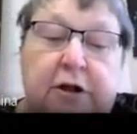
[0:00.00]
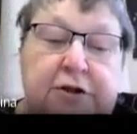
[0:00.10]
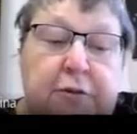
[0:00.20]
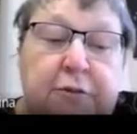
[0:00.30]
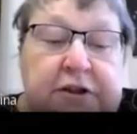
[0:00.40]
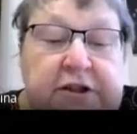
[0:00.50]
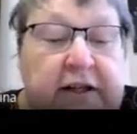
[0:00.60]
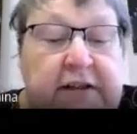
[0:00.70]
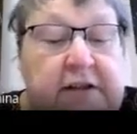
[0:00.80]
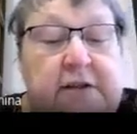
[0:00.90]
So we
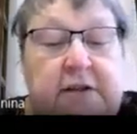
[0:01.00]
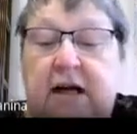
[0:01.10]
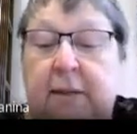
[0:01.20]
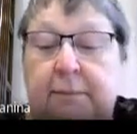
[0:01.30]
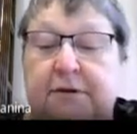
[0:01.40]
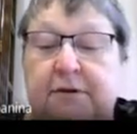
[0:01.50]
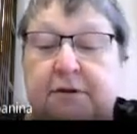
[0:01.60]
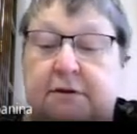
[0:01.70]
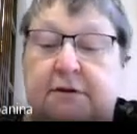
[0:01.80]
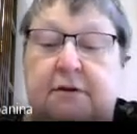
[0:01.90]
say this
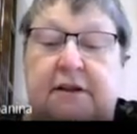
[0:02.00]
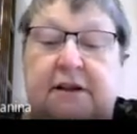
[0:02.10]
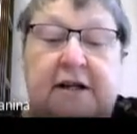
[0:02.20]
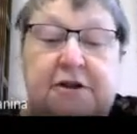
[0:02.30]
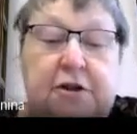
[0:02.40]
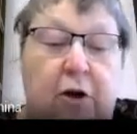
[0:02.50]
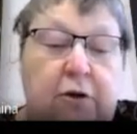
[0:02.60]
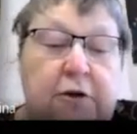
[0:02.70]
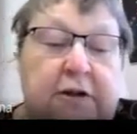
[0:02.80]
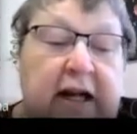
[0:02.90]
happens as
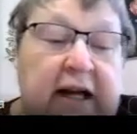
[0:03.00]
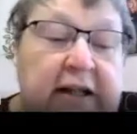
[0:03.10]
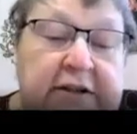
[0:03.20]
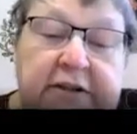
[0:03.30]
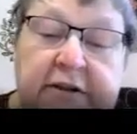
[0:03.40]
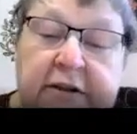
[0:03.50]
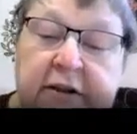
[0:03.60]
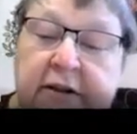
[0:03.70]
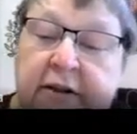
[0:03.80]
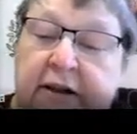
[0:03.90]
long as
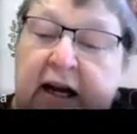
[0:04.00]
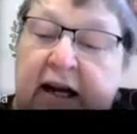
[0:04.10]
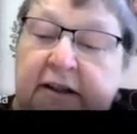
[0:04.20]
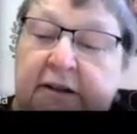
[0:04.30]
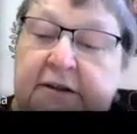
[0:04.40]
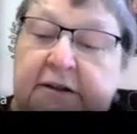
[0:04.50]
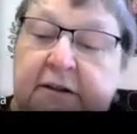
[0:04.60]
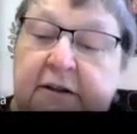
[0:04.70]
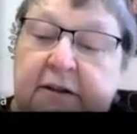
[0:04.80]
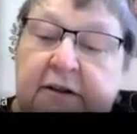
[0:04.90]
X
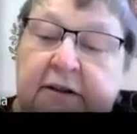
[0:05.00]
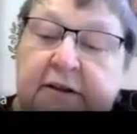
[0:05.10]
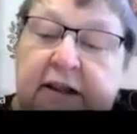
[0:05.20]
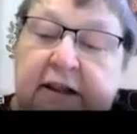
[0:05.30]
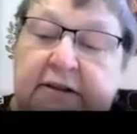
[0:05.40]
has